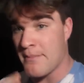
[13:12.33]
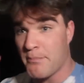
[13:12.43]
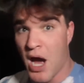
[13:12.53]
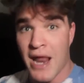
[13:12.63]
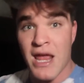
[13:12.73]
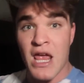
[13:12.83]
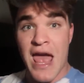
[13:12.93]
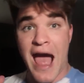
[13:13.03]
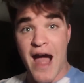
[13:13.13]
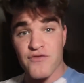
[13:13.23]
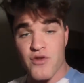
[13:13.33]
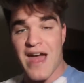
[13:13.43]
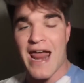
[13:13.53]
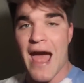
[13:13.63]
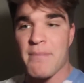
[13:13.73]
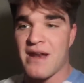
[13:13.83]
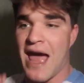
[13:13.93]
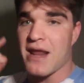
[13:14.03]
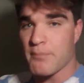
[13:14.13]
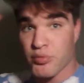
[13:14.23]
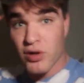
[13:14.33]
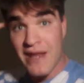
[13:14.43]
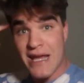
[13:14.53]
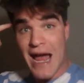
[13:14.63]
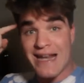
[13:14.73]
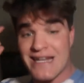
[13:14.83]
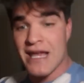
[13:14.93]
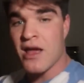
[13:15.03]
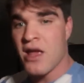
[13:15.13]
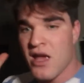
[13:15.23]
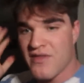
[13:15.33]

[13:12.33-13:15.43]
But after that happened, I had a brilliant idea